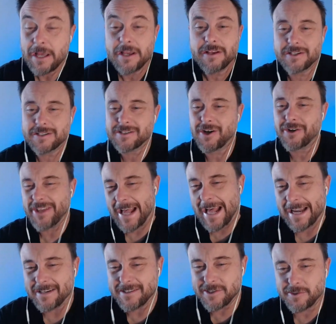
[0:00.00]
It's called the
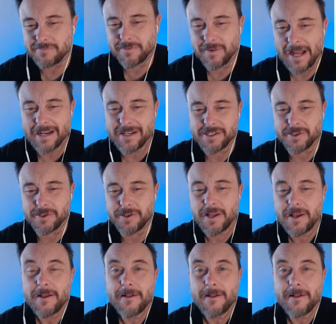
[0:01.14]
attitude of gratitude.